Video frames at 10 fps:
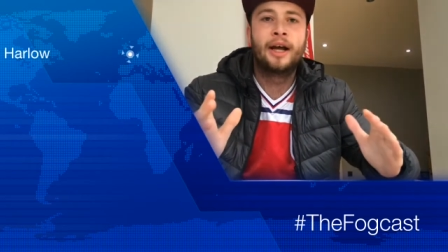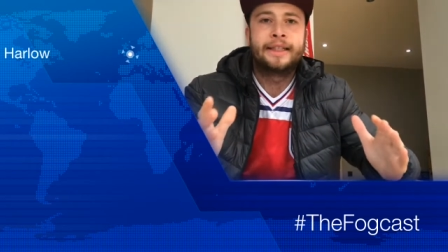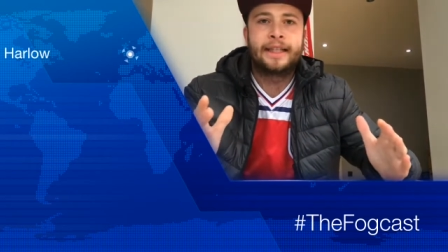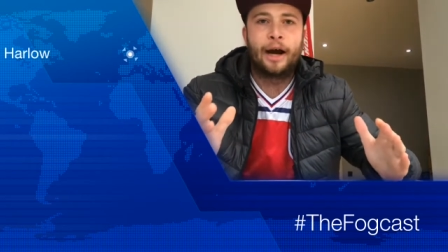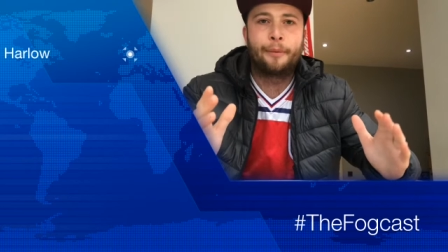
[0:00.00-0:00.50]

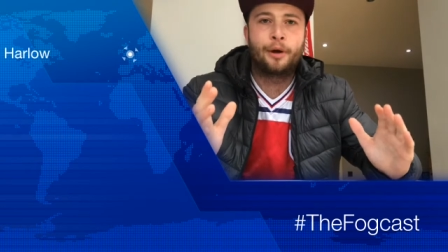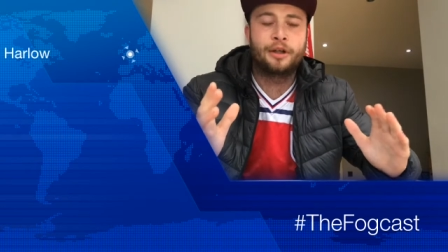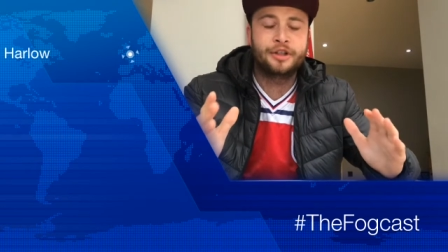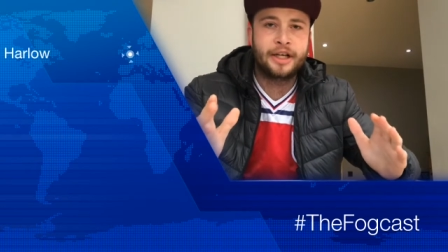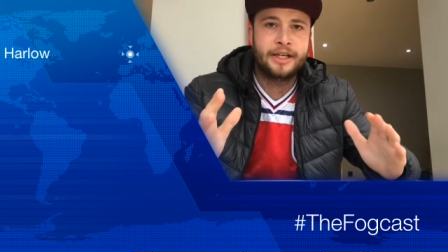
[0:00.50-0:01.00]
Now,
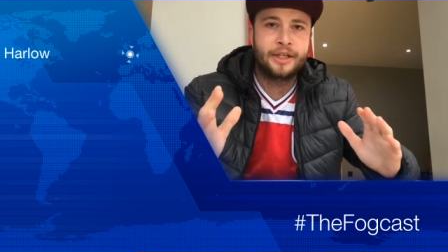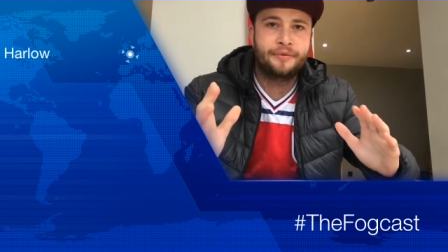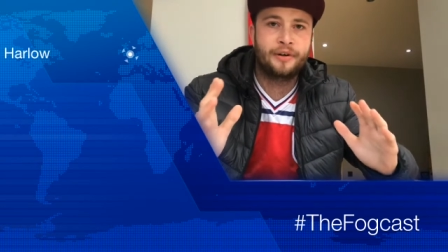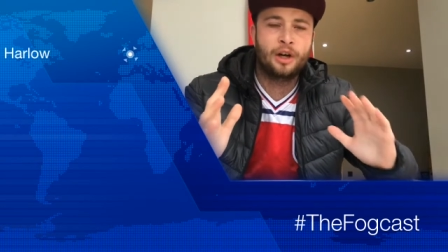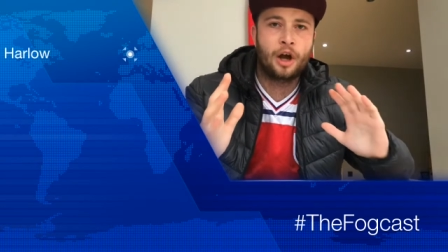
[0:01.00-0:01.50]
apologies
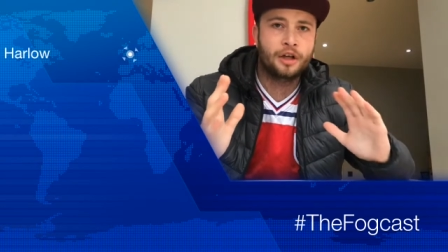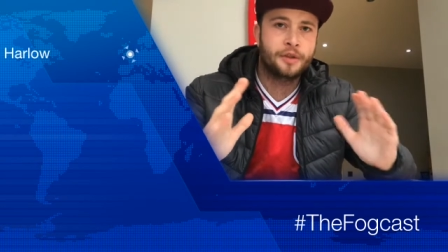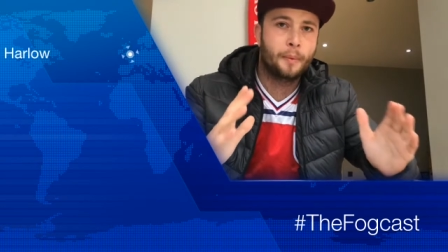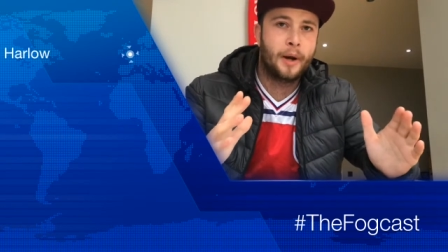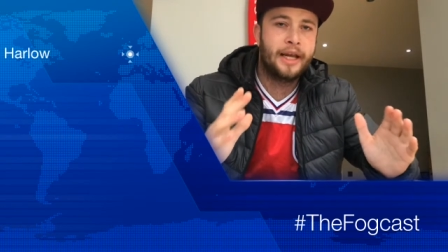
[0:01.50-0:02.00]
for
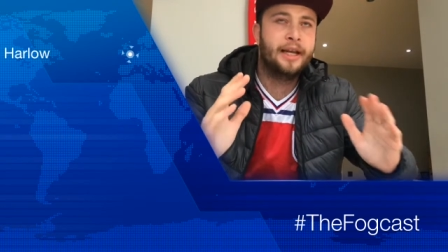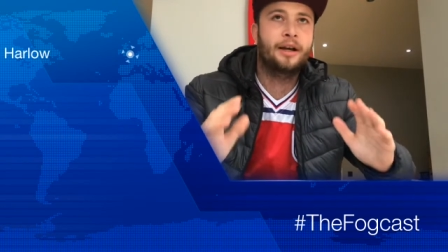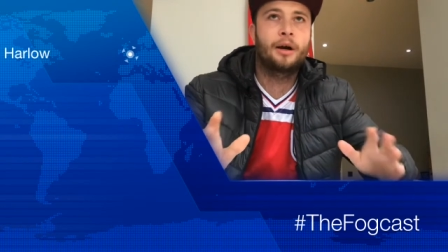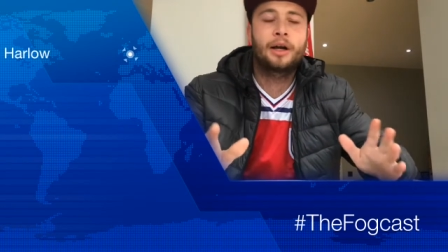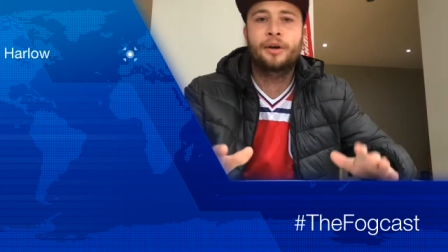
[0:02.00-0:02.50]
last week.
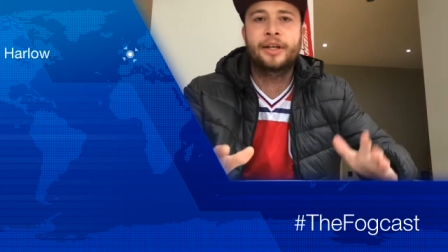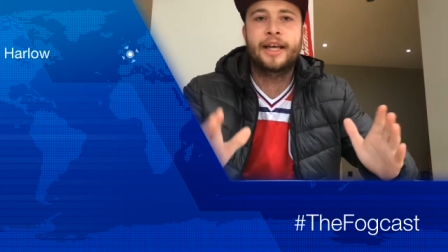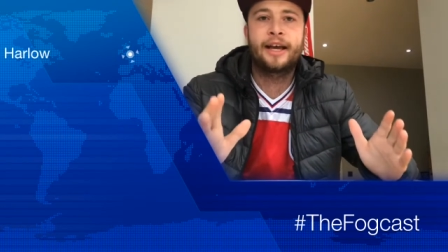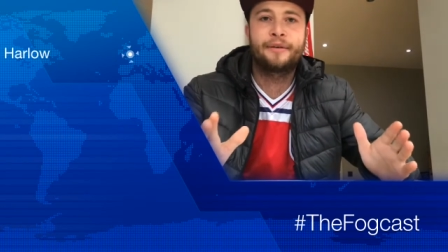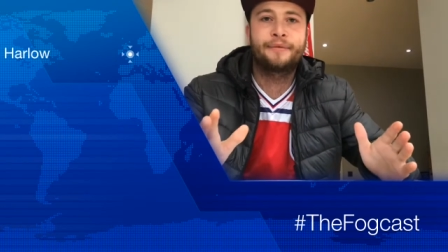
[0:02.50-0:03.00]
I couldn't
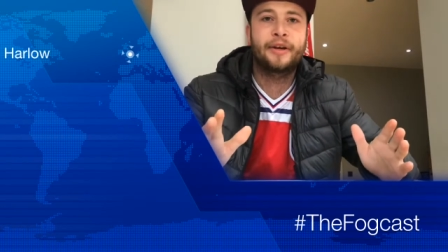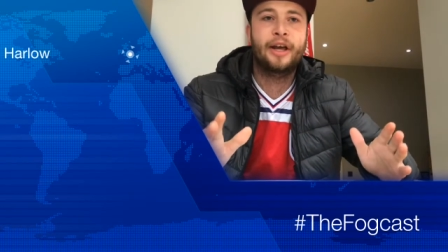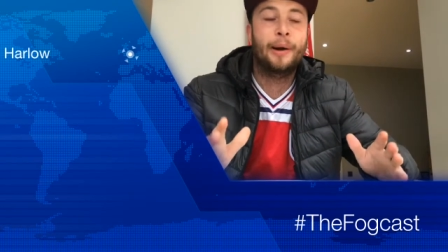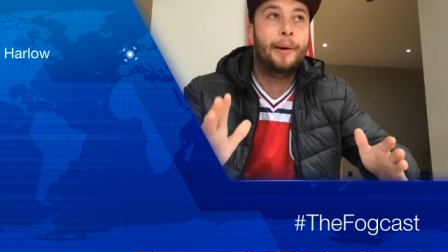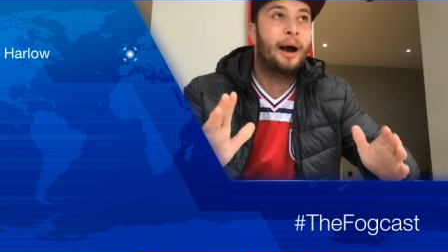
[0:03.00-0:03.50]
get the
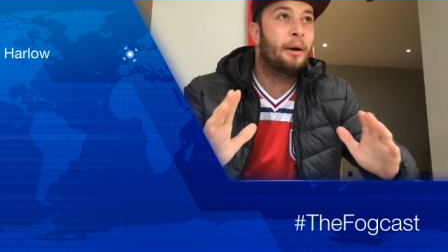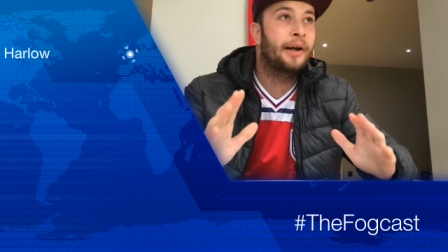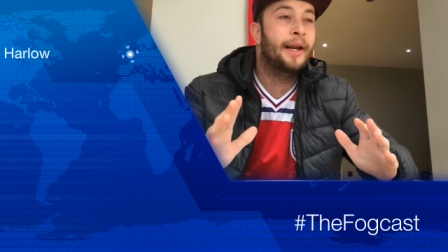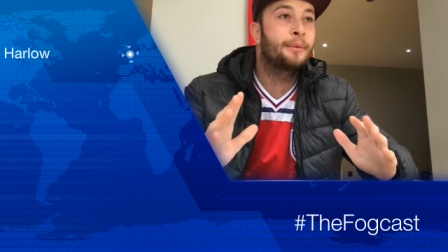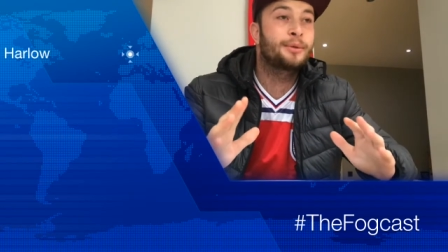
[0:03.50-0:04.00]
video out
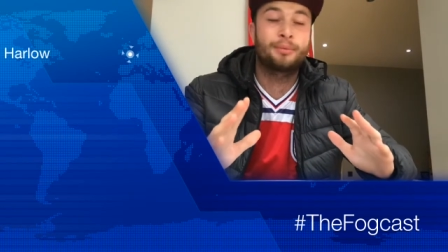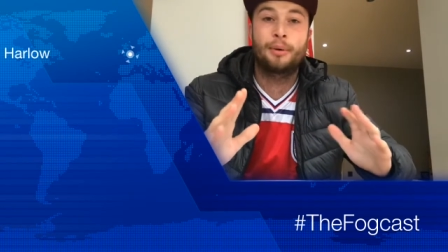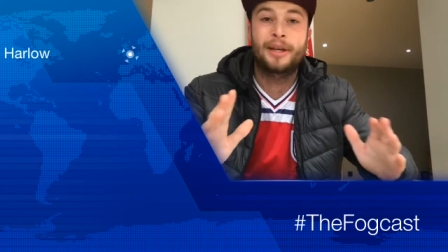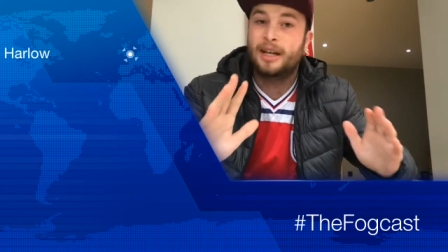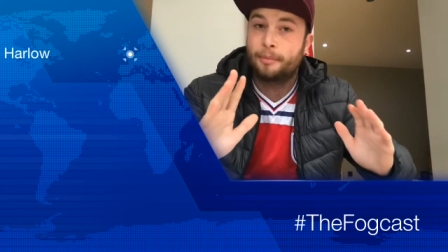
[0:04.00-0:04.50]
and it was
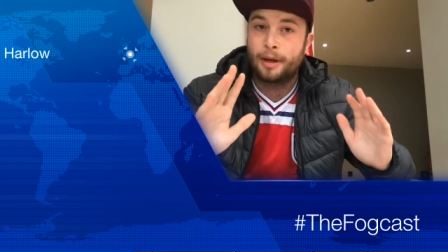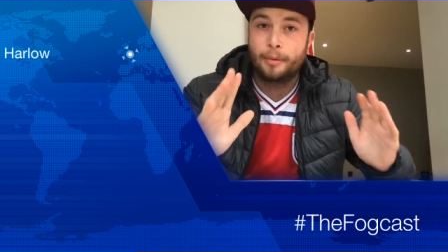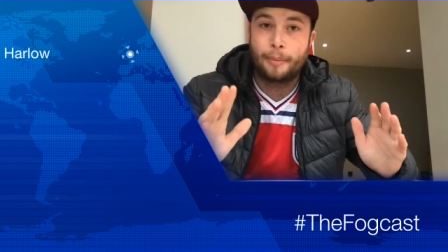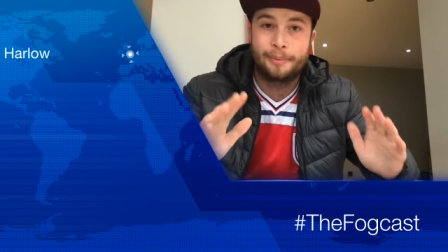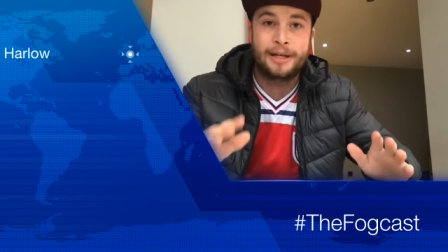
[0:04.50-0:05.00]
probably going to be
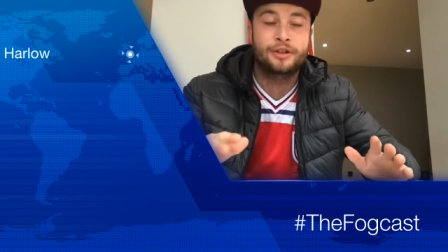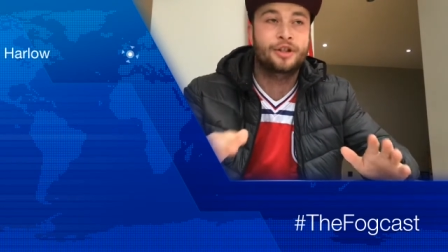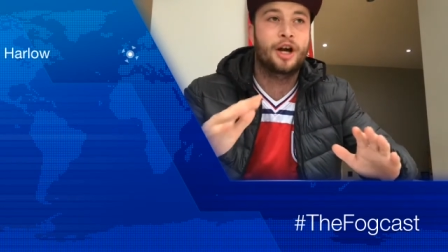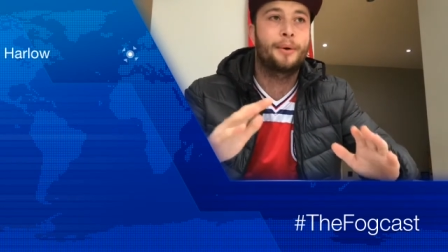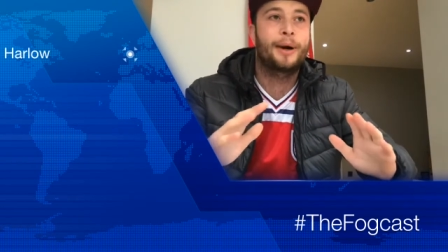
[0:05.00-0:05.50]
my best
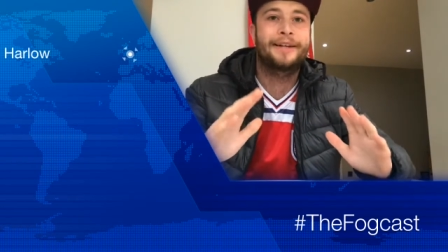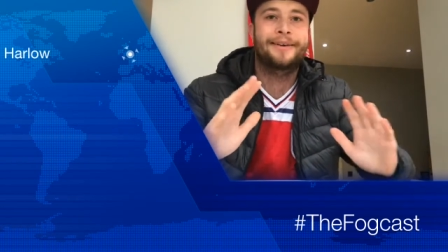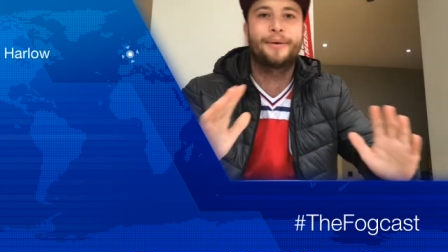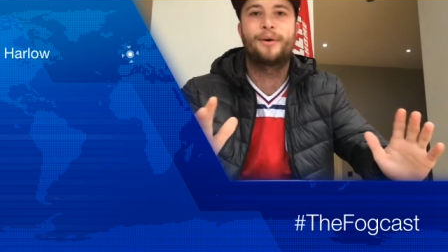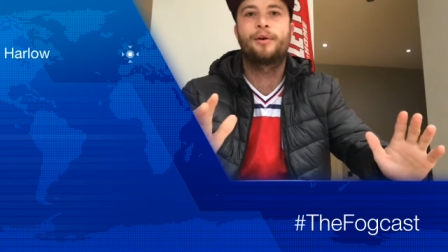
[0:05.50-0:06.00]
show. I had
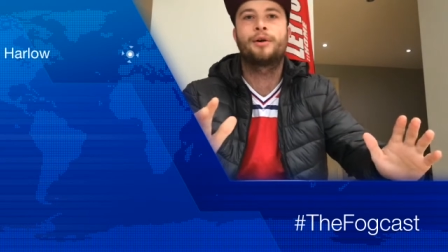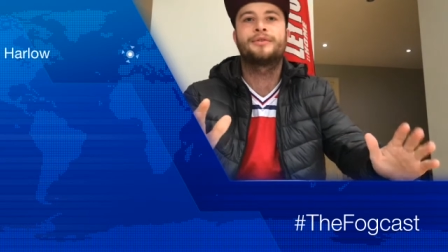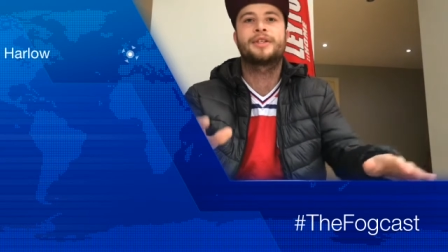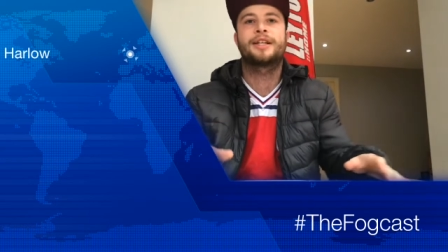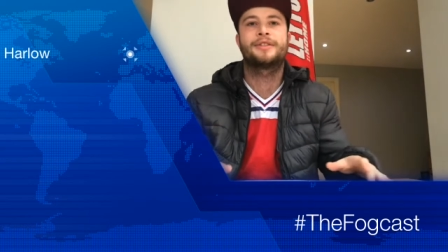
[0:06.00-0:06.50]
a lot of
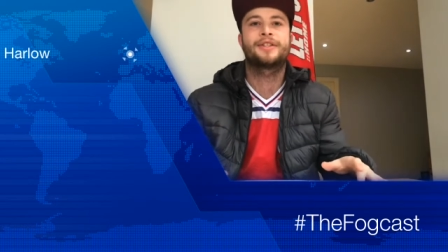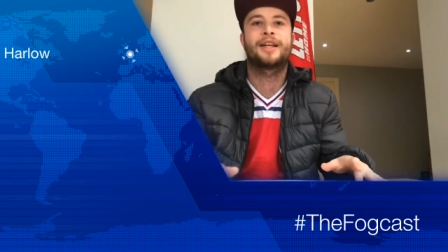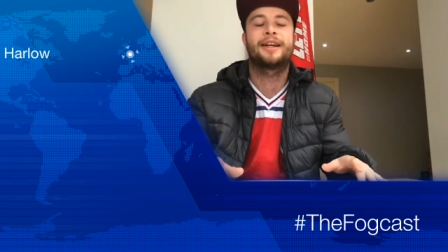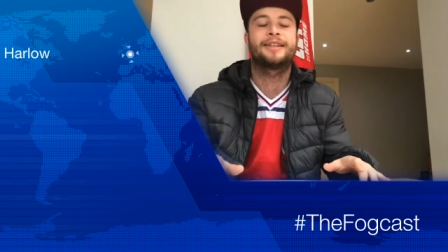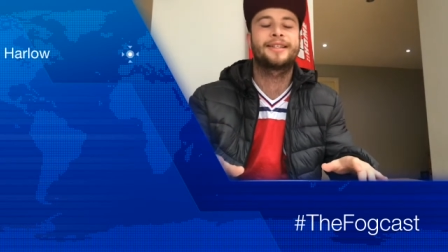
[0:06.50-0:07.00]
content
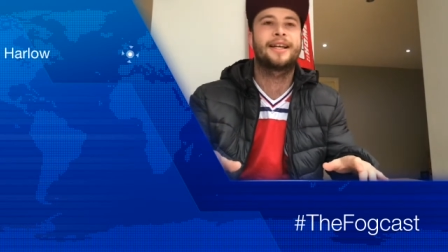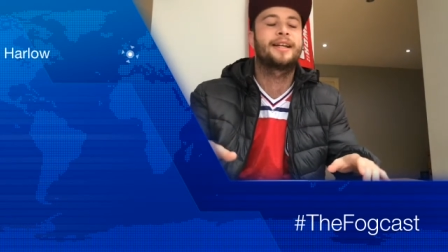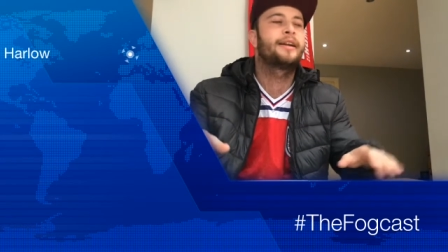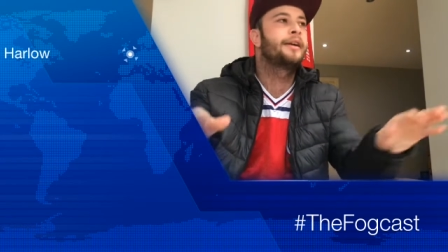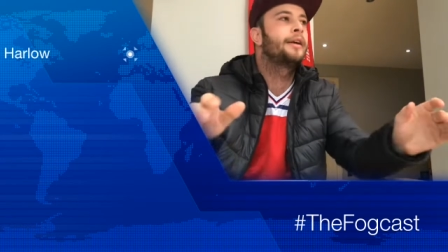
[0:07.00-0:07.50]
sent
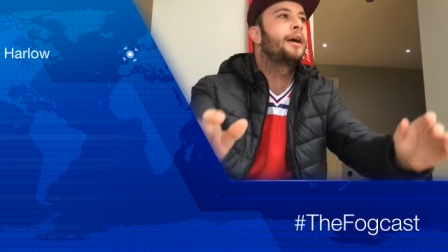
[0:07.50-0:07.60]
in.